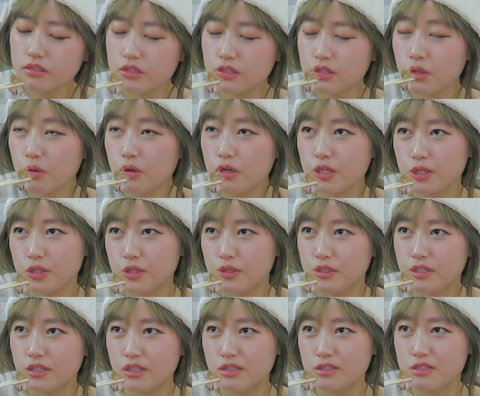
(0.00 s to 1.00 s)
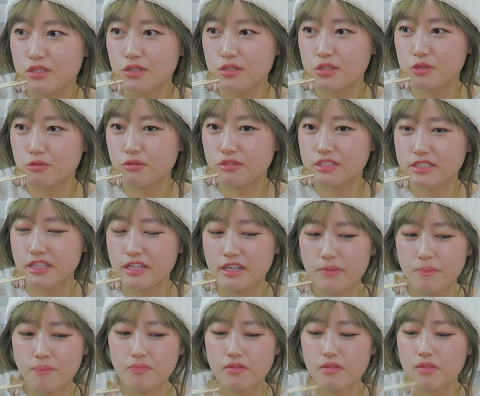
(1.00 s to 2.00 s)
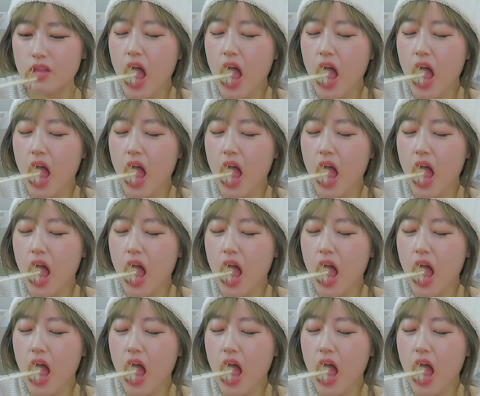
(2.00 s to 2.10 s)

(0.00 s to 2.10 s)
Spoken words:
You know what Korean adults would say?